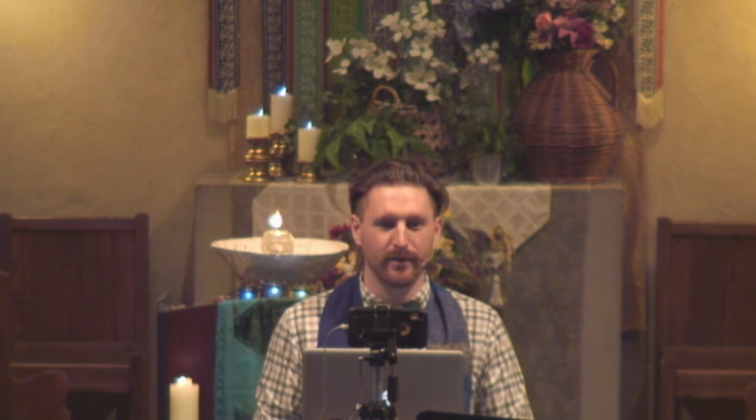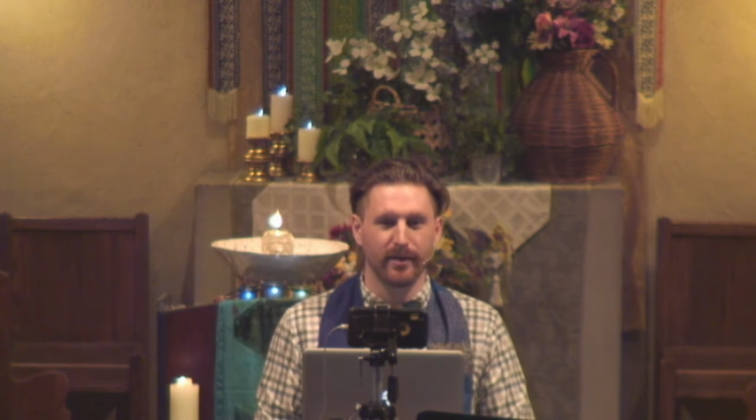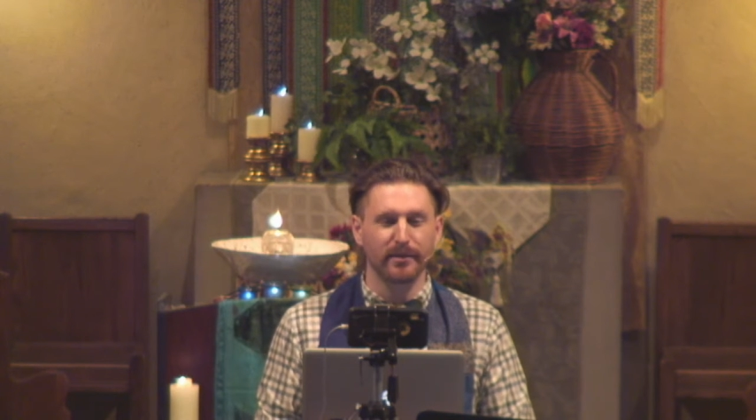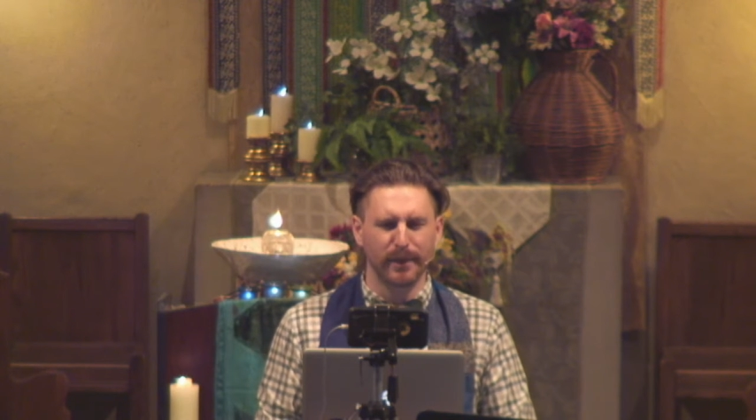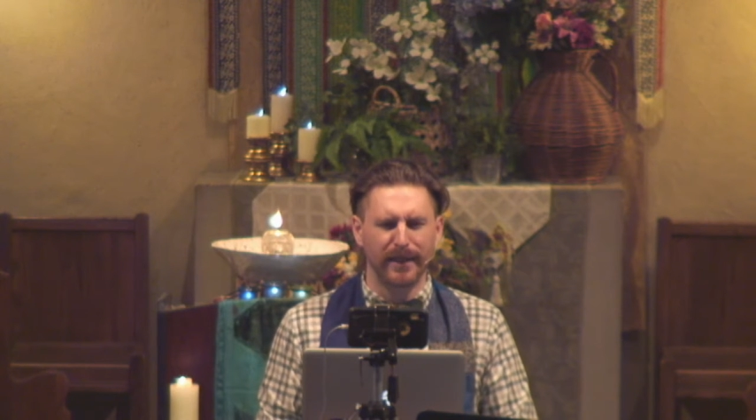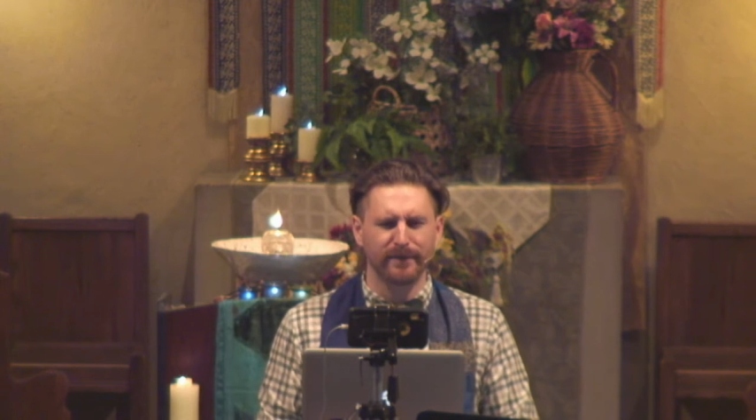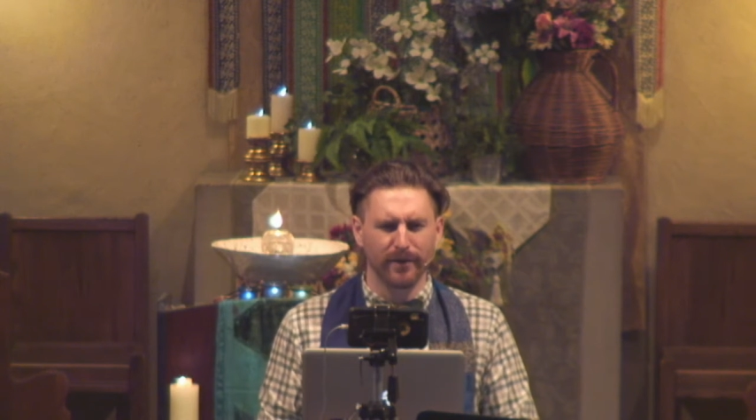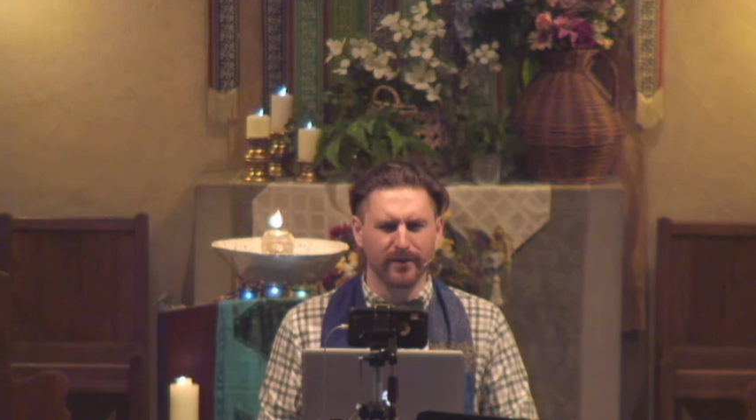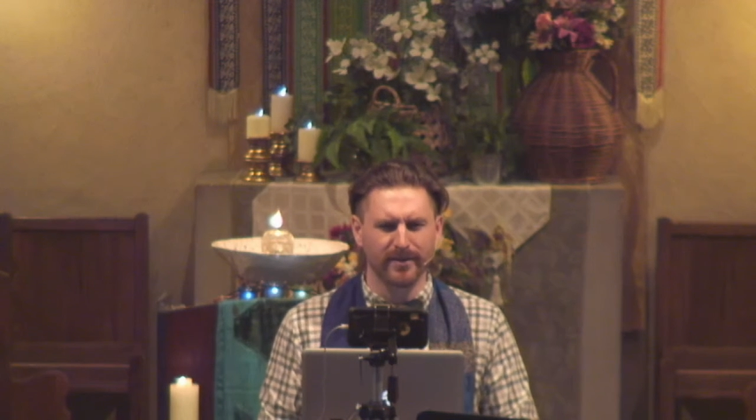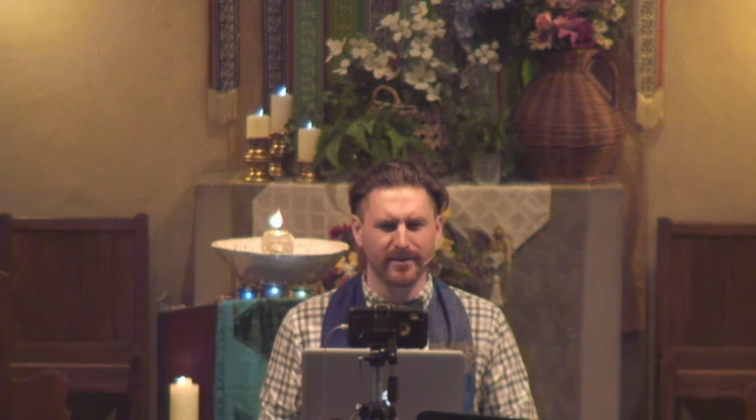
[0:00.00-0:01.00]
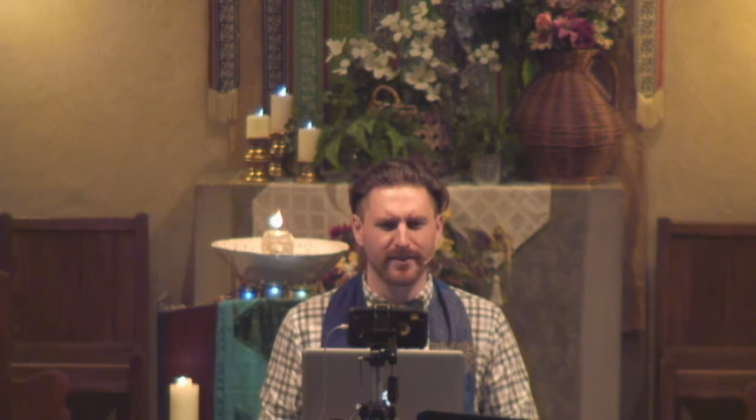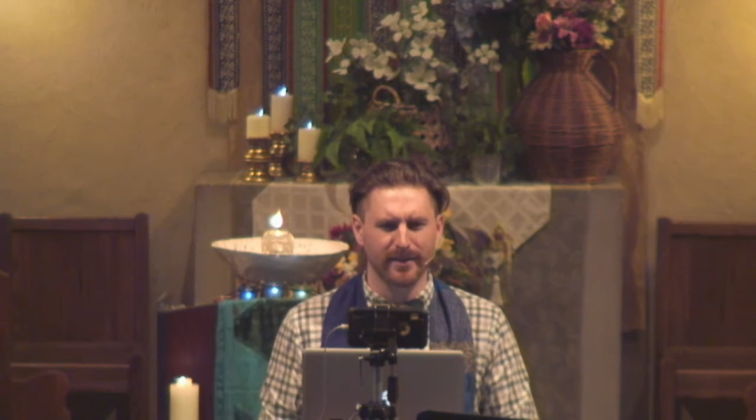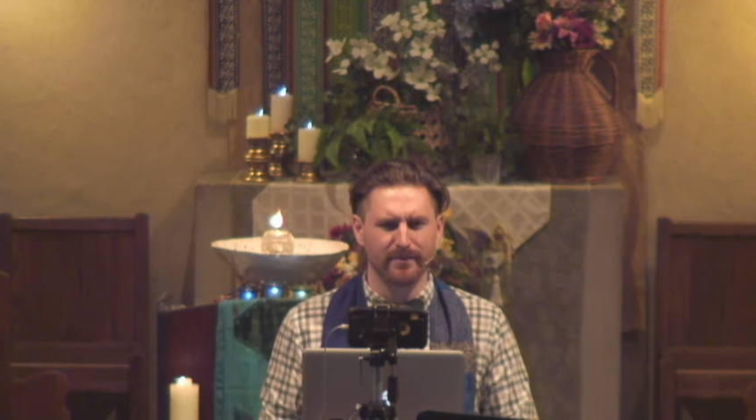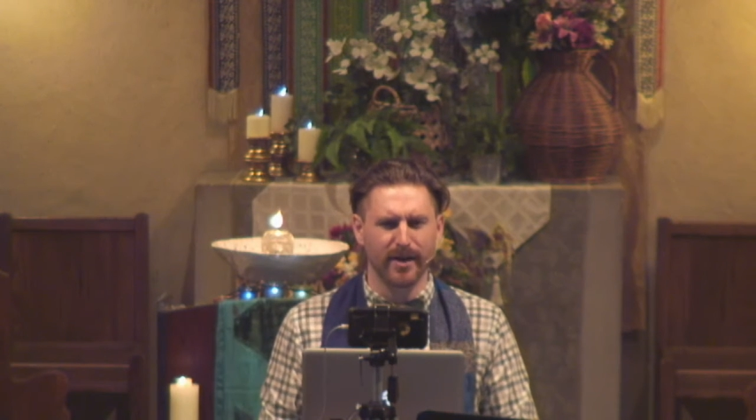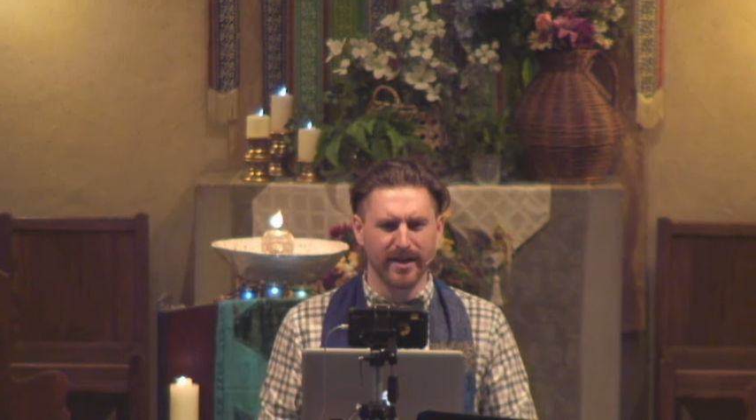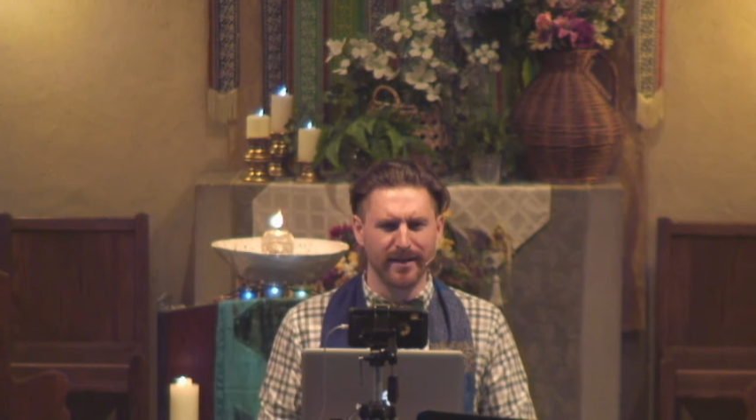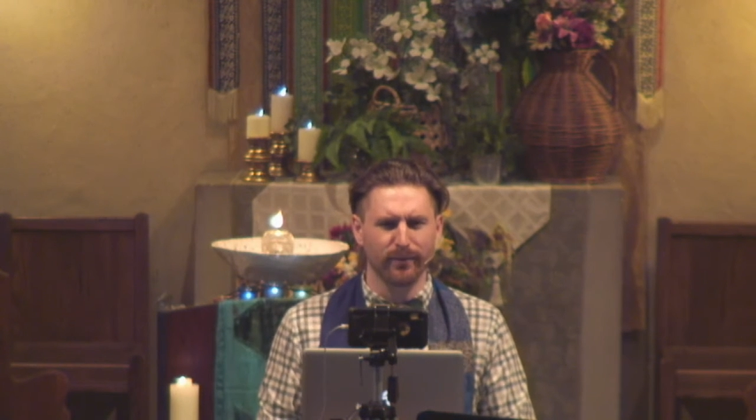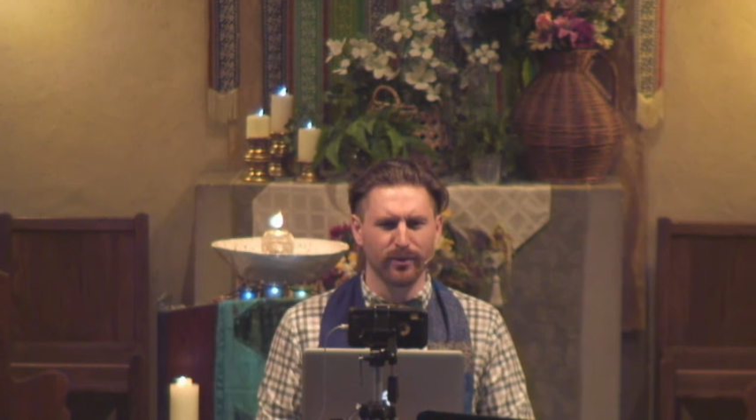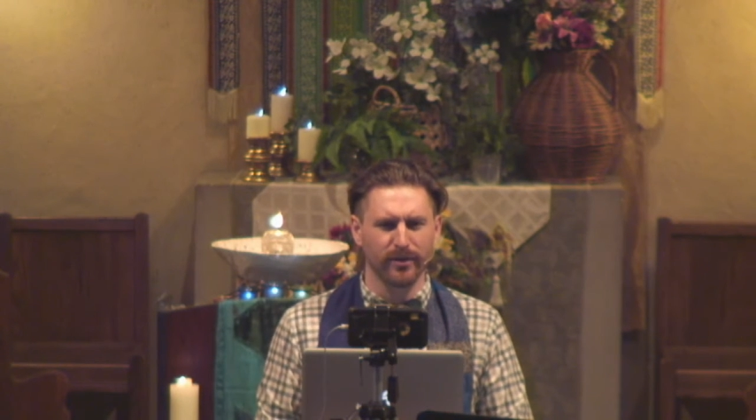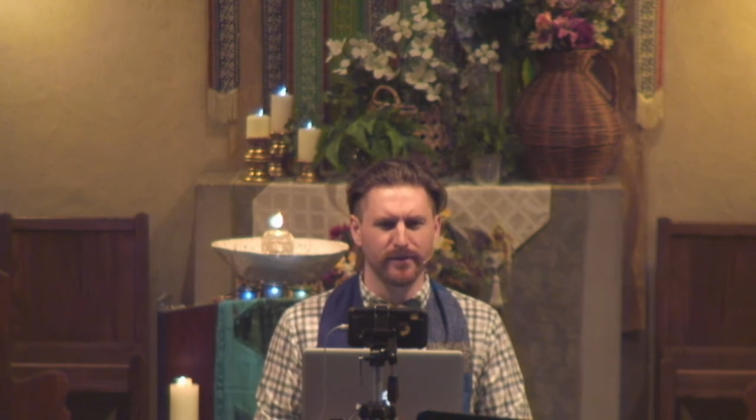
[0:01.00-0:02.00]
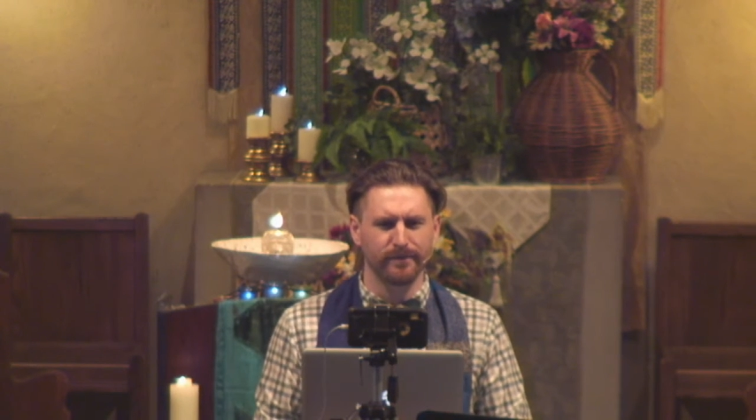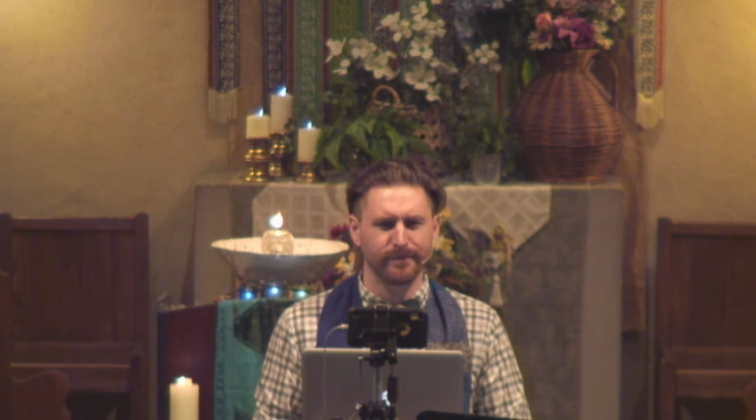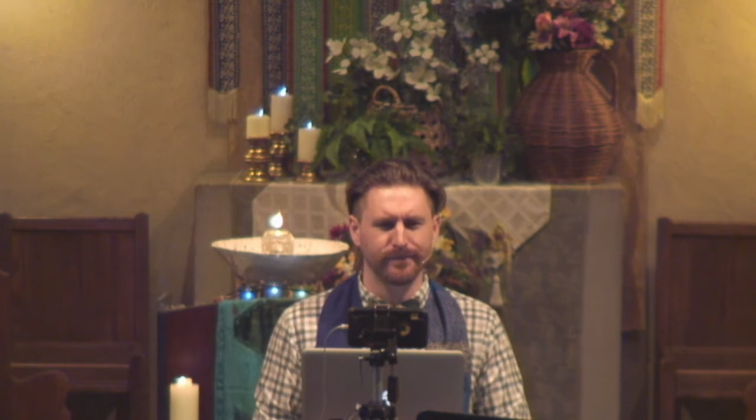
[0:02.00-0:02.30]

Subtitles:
That's what I've noticed in my neighborhood.